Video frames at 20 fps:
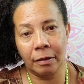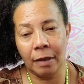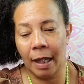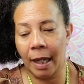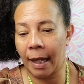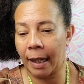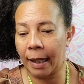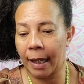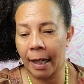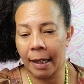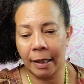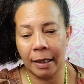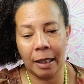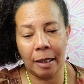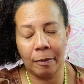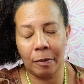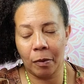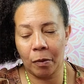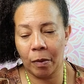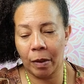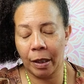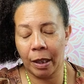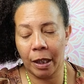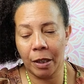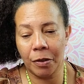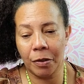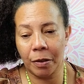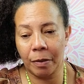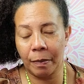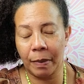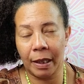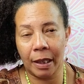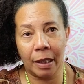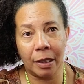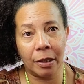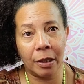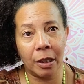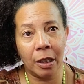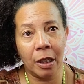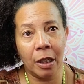I gotta keep it 100
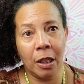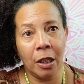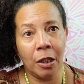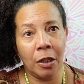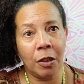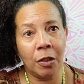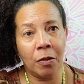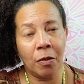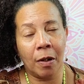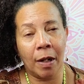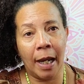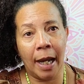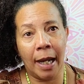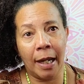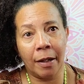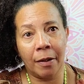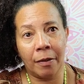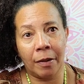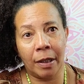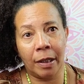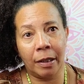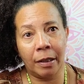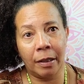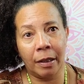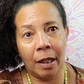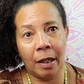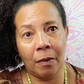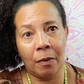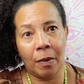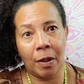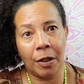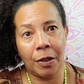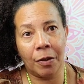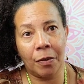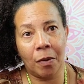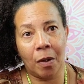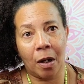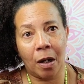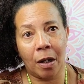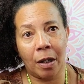because you are angry at where
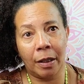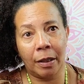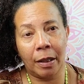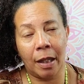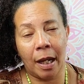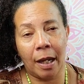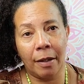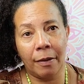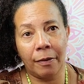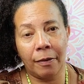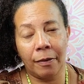you are in life.